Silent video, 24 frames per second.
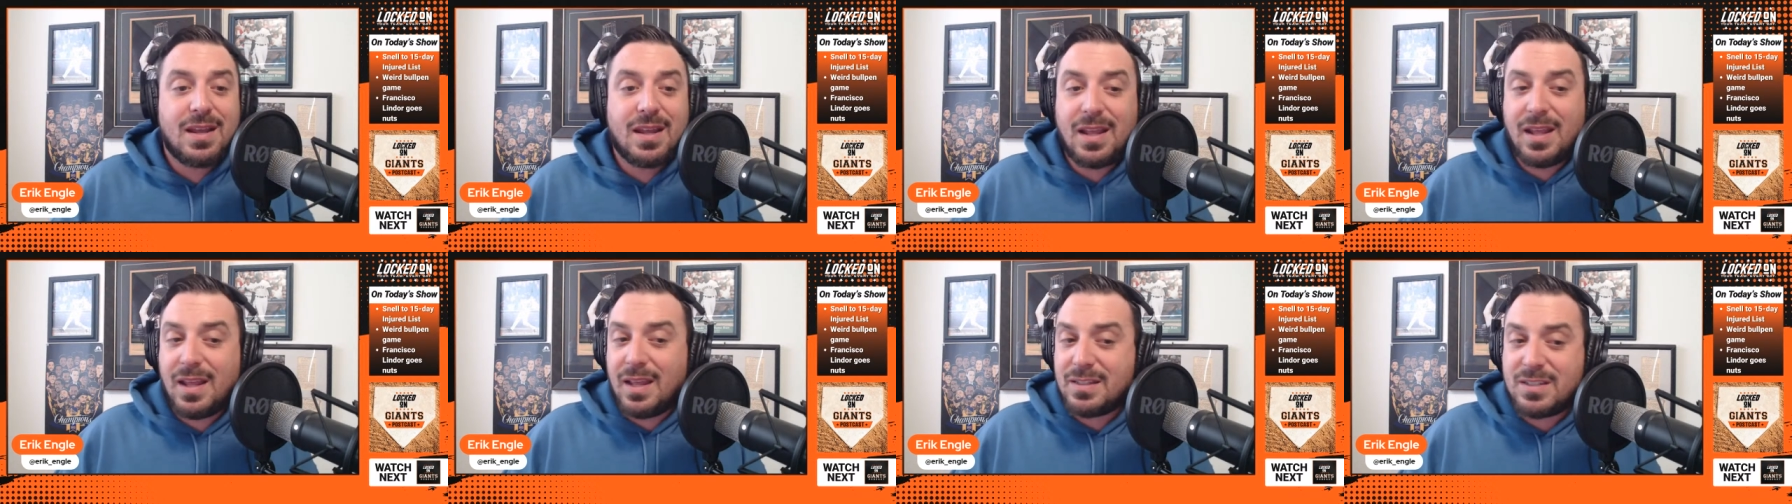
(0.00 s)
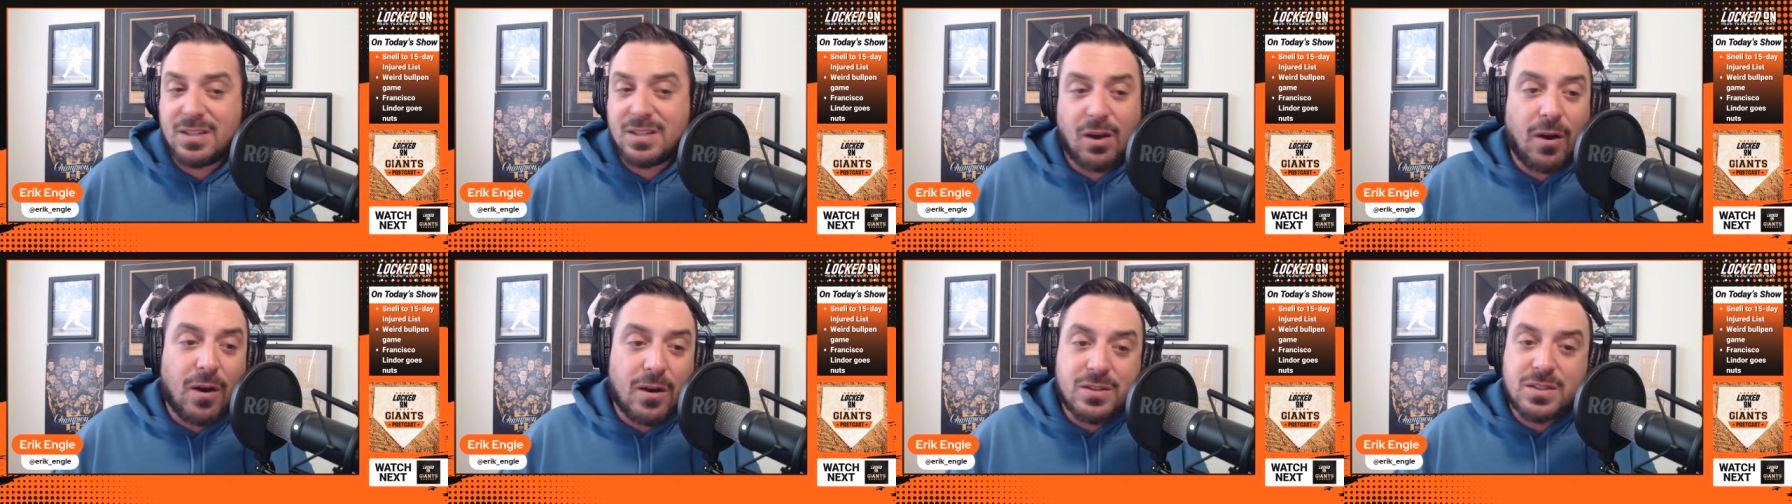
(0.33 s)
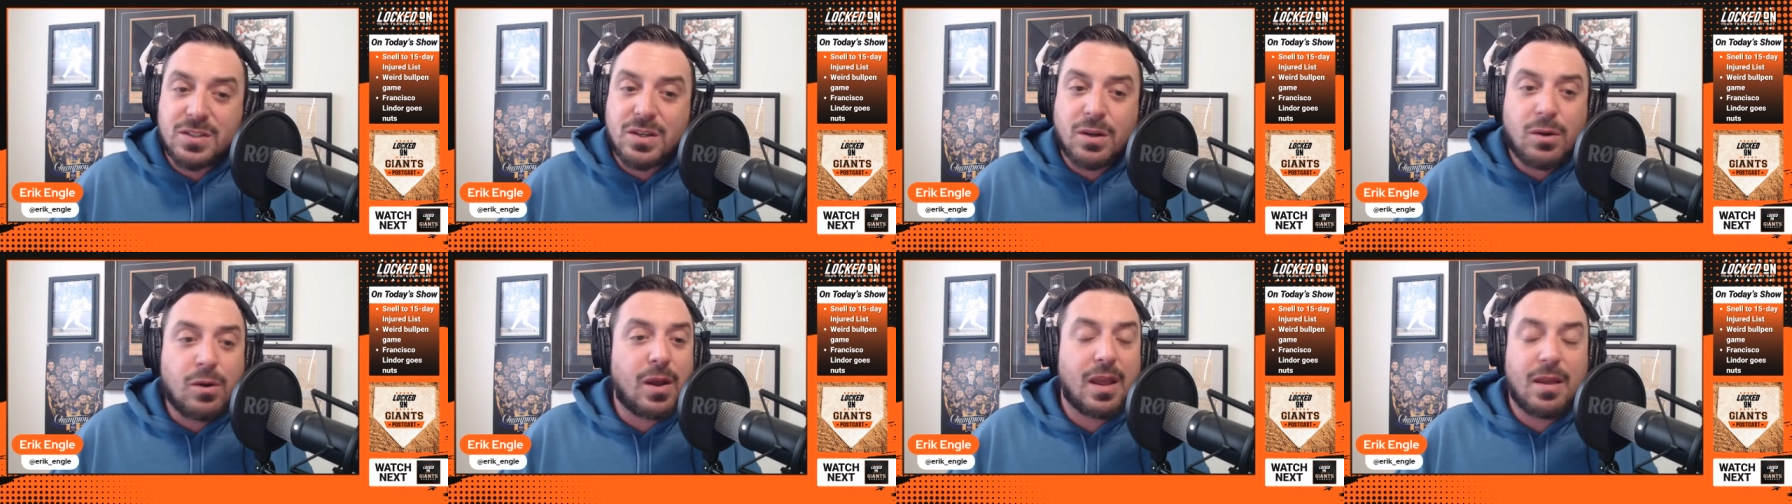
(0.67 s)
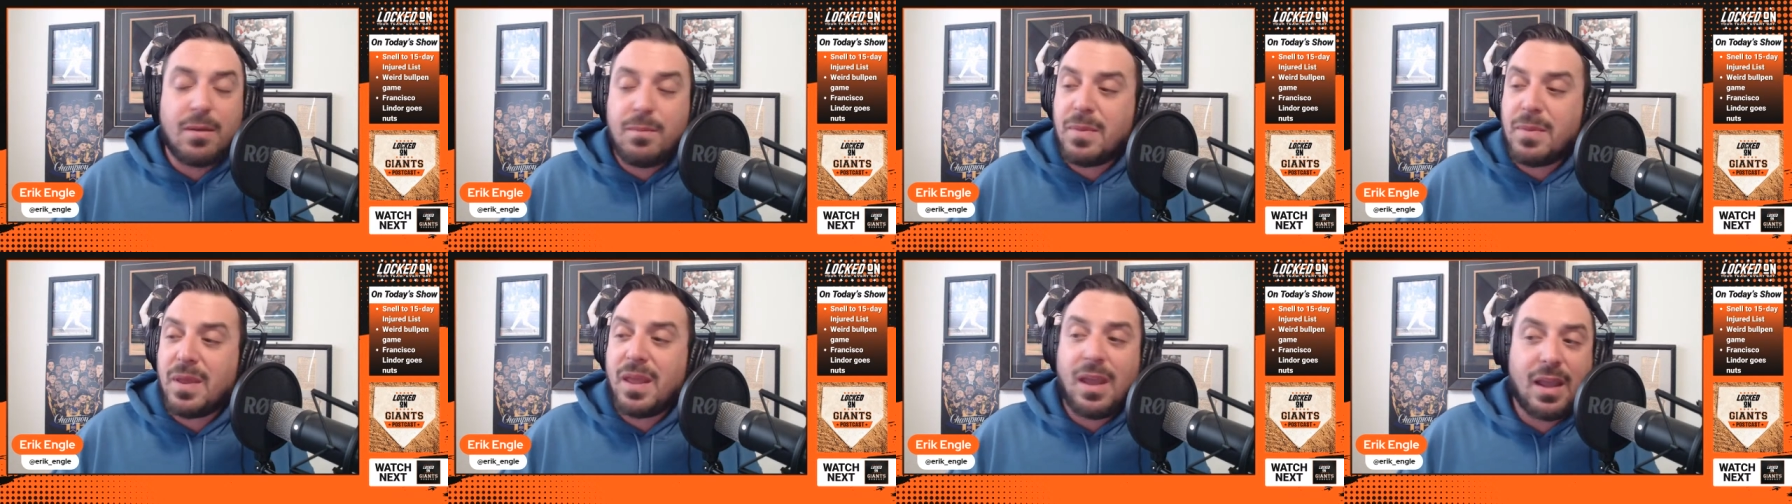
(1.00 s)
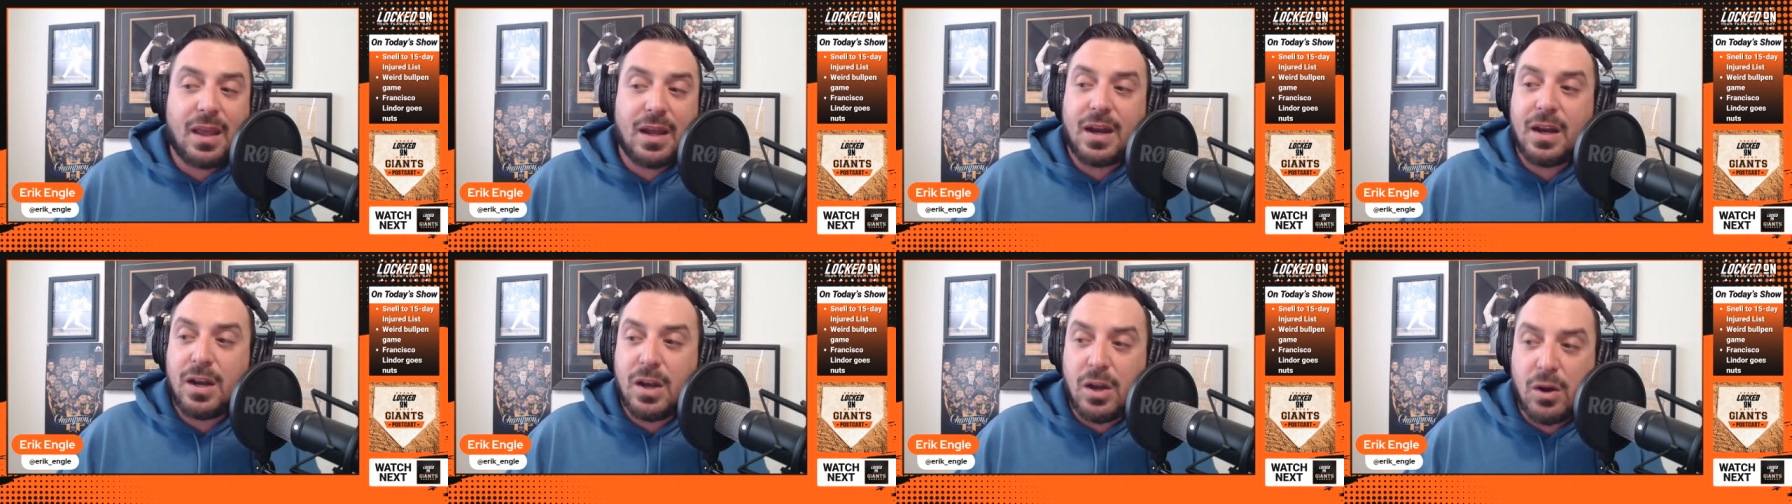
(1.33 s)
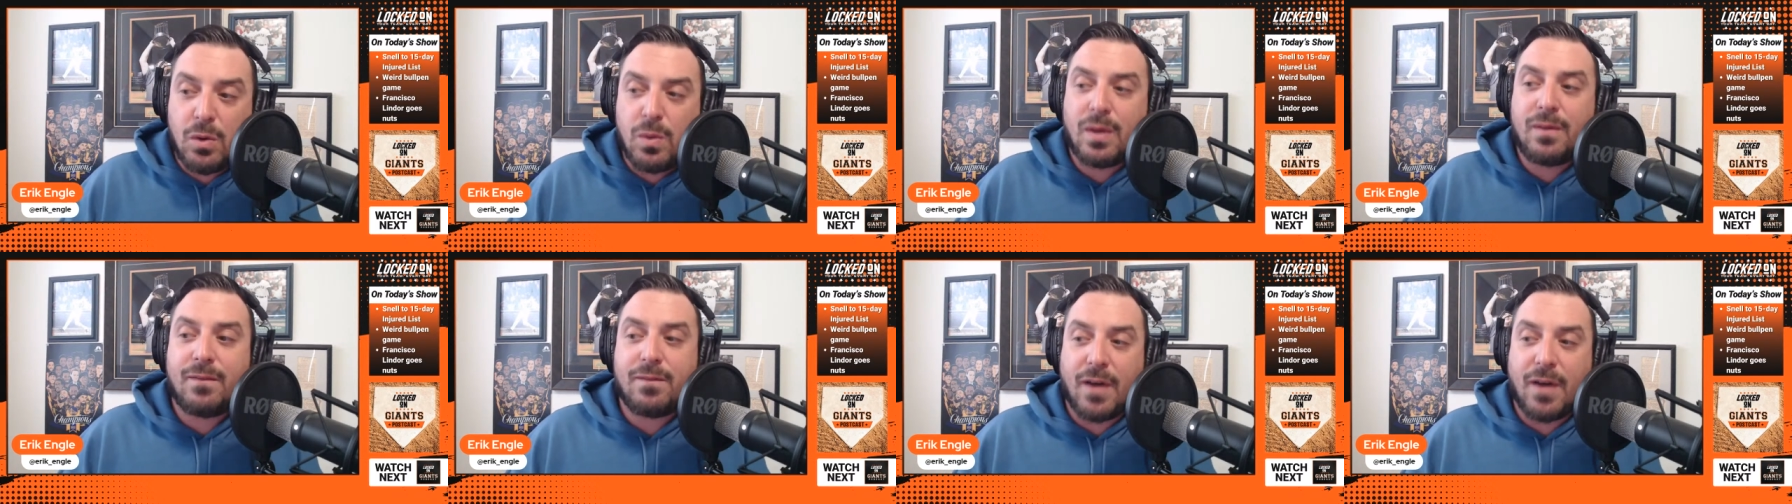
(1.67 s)
it's also him being in a
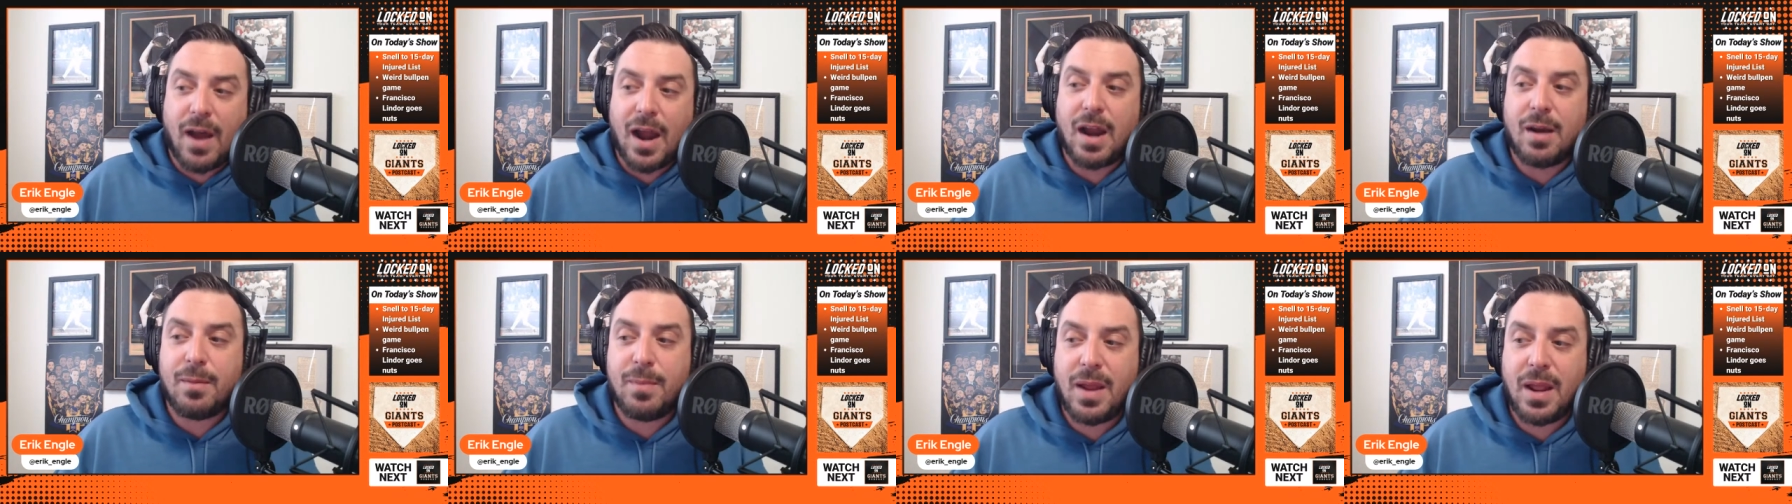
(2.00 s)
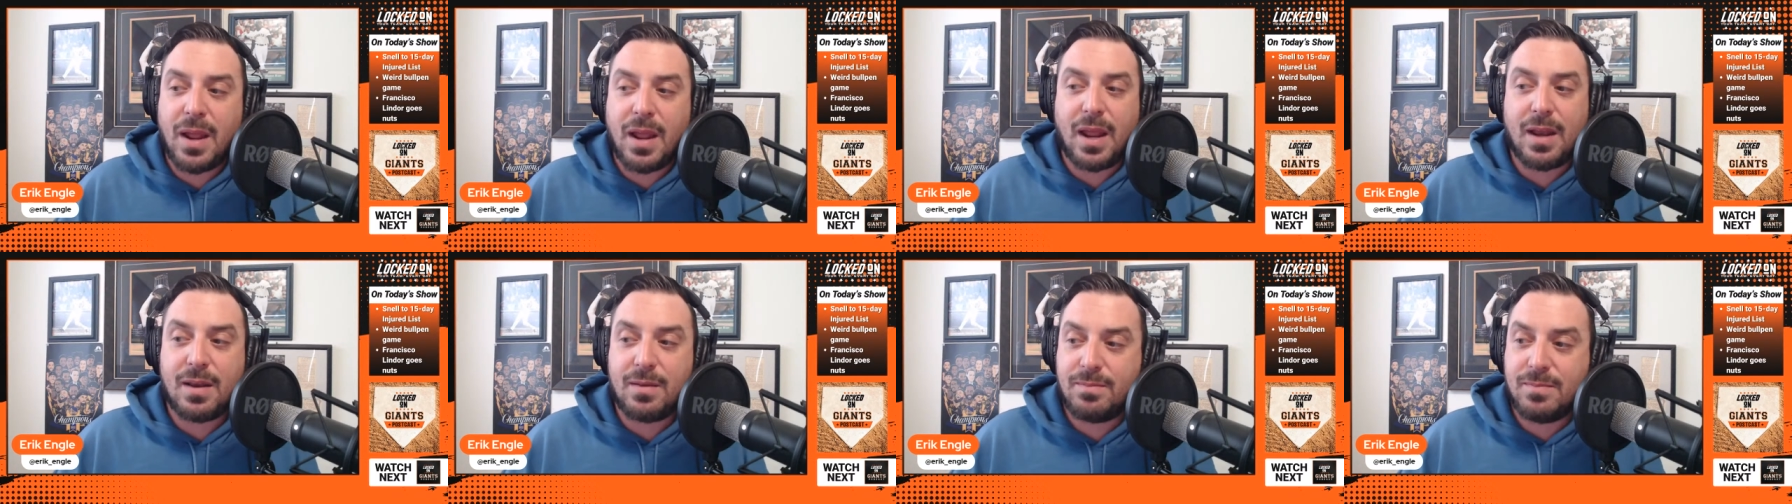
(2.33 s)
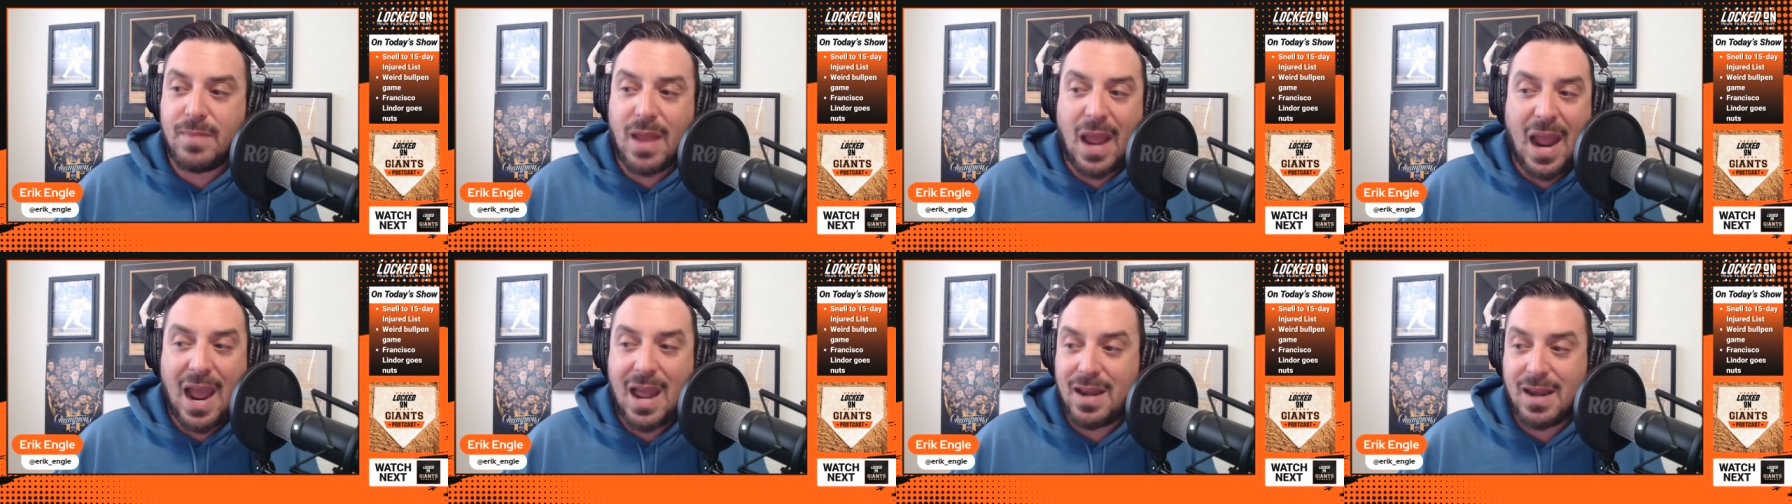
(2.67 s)
new environment and